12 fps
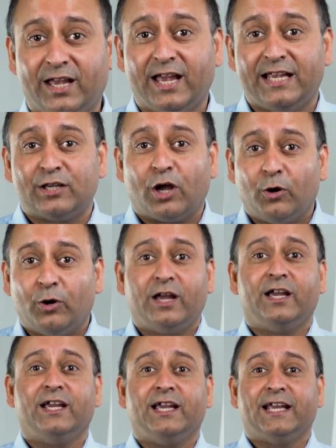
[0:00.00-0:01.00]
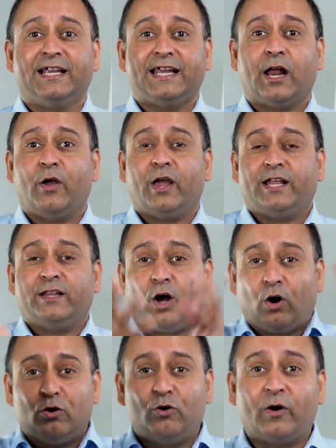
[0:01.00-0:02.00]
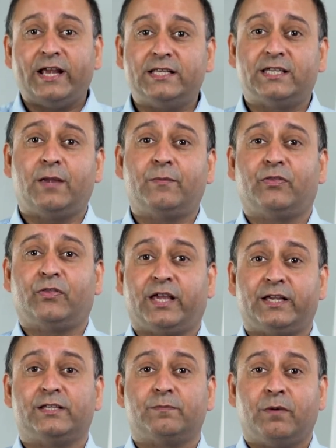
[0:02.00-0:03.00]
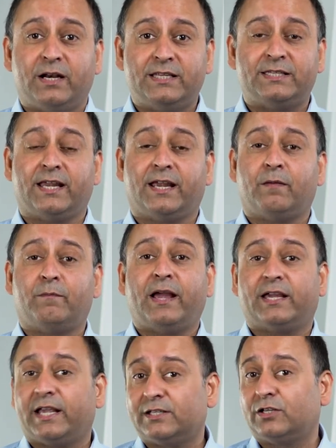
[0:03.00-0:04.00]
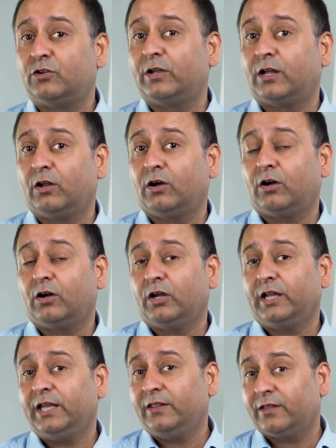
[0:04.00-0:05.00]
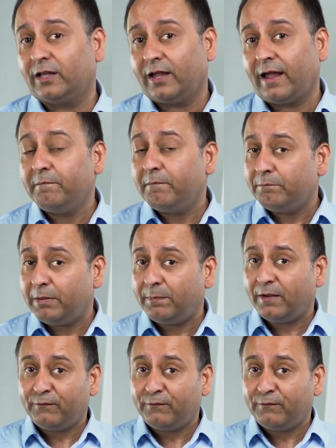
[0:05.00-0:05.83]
So, you know, in the whole great scheme of things, money sitting in a bank isn't doing a lot either. And people are